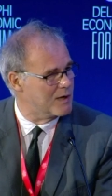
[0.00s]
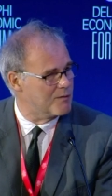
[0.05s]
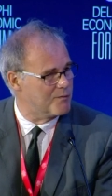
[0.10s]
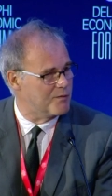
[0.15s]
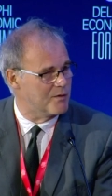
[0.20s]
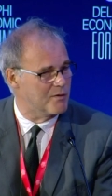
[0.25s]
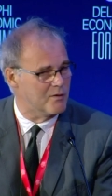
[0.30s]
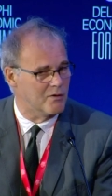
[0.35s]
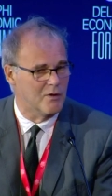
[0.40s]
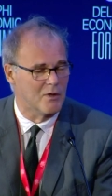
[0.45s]

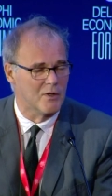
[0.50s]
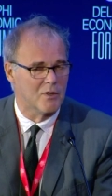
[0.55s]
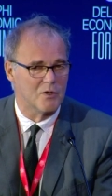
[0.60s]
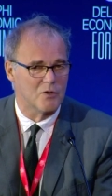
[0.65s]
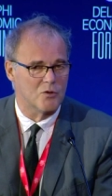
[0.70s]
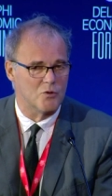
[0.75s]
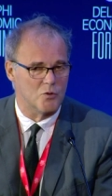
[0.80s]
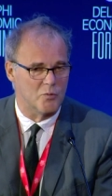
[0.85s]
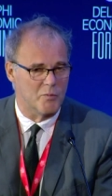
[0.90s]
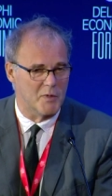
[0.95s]
level
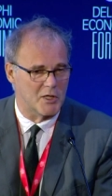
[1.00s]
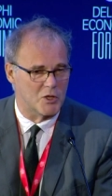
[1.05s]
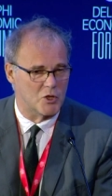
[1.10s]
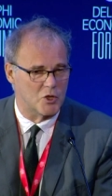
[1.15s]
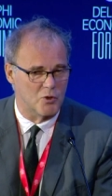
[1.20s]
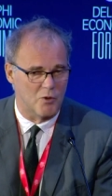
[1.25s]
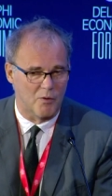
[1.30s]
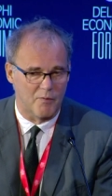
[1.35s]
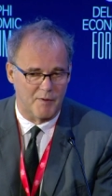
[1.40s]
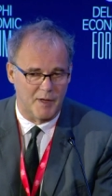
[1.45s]
to make
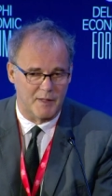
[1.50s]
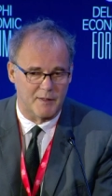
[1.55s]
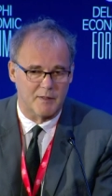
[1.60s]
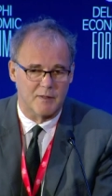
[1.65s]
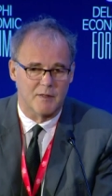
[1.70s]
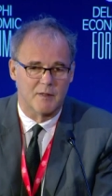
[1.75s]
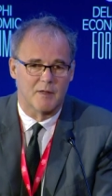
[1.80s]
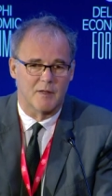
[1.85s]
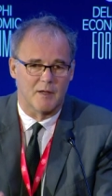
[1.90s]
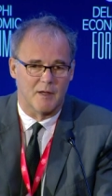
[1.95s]
sure that
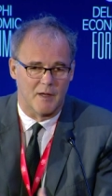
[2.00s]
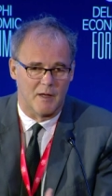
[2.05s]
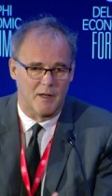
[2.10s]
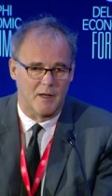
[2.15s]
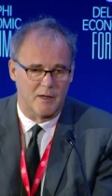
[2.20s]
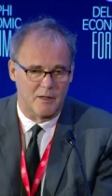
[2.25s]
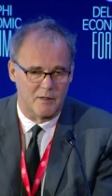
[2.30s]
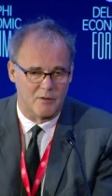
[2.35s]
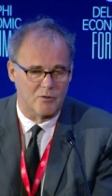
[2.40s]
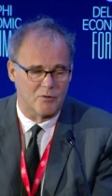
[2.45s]

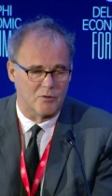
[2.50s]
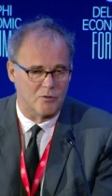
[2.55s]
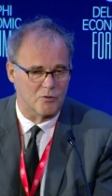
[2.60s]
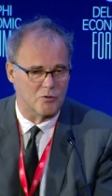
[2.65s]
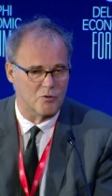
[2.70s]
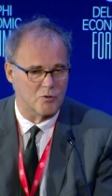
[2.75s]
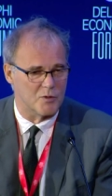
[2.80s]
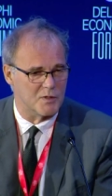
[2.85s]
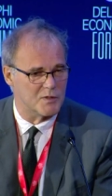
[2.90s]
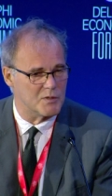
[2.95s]
uh, you know
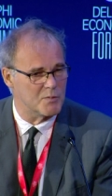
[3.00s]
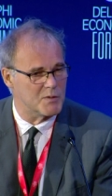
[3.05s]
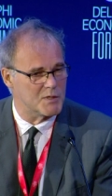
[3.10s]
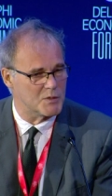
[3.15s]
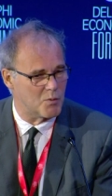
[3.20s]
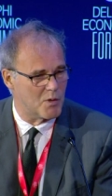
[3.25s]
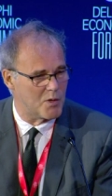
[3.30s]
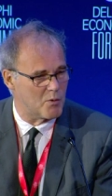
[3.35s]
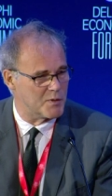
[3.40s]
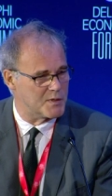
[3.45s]
tourism
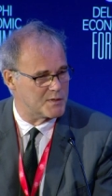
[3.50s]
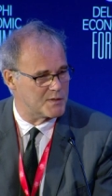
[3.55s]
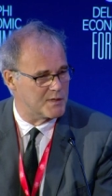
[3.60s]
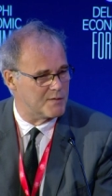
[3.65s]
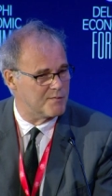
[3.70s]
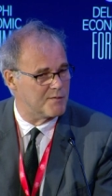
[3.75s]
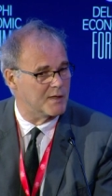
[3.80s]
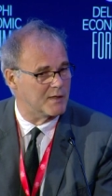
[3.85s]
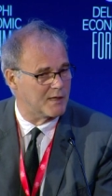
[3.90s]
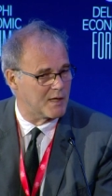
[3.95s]
is well
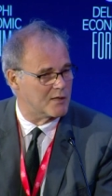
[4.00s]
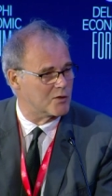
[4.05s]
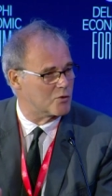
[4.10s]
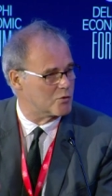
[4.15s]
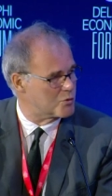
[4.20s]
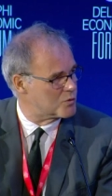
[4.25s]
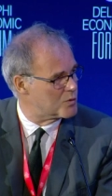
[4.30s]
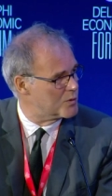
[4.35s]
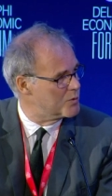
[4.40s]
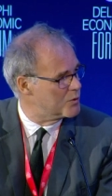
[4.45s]
received and can
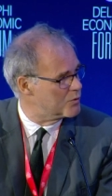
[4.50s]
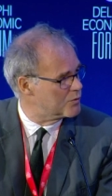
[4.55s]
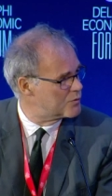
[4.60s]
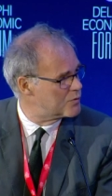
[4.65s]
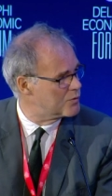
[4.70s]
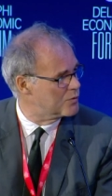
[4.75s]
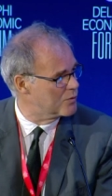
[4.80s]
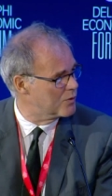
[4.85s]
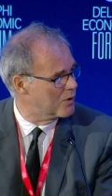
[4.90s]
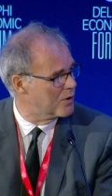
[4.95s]
contribute
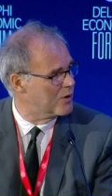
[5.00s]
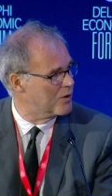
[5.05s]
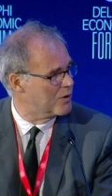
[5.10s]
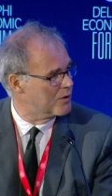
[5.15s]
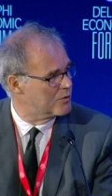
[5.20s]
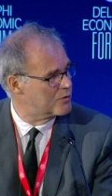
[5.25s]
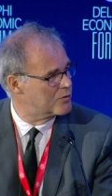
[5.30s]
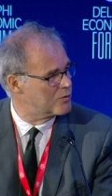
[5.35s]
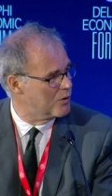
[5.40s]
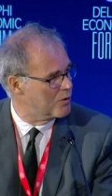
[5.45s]
to uh,
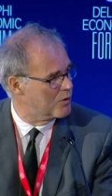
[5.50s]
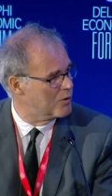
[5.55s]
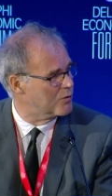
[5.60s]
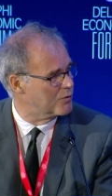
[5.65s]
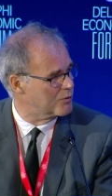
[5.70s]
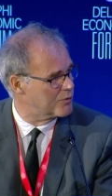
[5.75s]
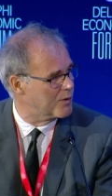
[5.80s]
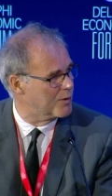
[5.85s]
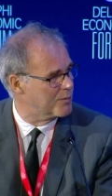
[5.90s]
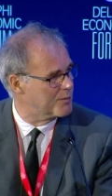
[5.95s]
to a
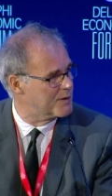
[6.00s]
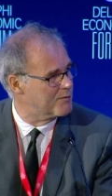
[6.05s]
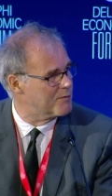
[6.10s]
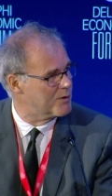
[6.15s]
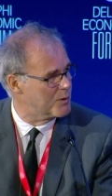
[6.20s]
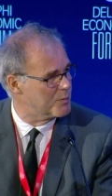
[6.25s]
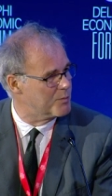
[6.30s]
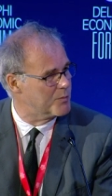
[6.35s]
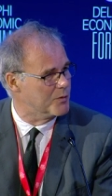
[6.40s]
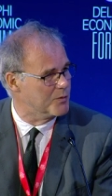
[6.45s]
long-term
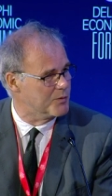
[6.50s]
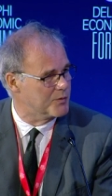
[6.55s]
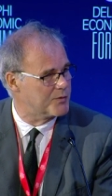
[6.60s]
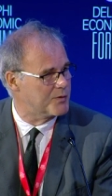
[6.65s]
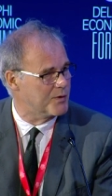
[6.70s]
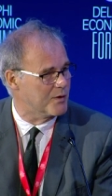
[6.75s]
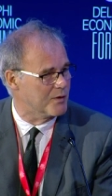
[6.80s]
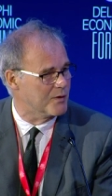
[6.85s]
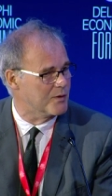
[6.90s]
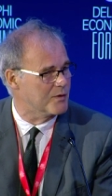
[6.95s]

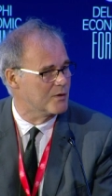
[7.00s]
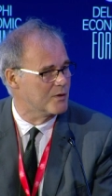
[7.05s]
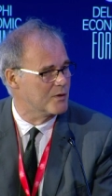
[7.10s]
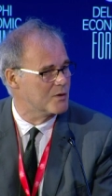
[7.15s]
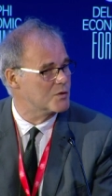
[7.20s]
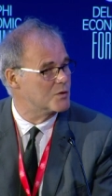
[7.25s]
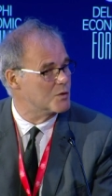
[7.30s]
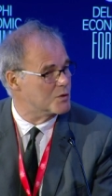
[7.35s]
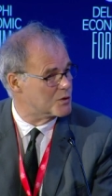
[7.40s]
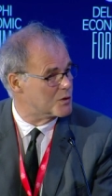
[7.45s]
development, uh,
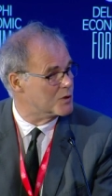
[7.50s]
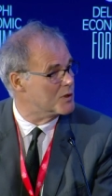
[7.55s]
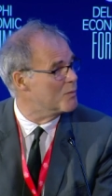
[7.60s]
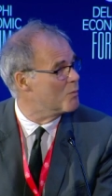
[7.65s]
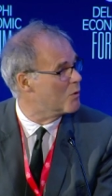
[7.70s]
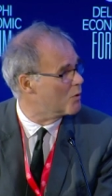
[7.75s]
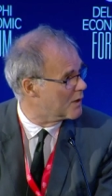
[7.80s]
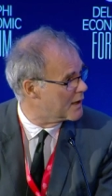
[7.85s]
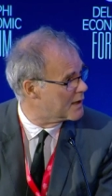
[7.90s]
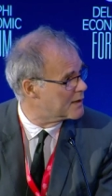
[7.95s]

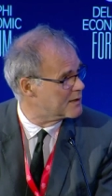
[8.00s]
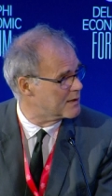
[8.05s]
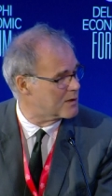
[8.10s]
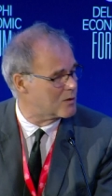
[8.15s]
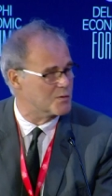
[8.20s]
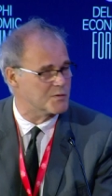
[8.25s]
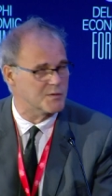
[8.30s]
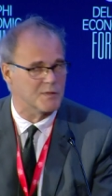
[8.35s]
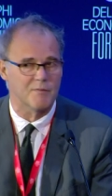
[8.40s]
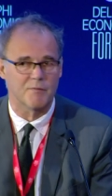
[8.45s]
sustainable and
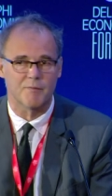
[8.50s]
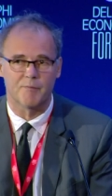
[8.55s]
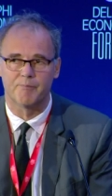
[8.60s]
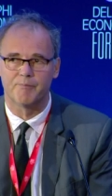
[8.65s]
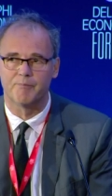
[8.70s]
inclusive.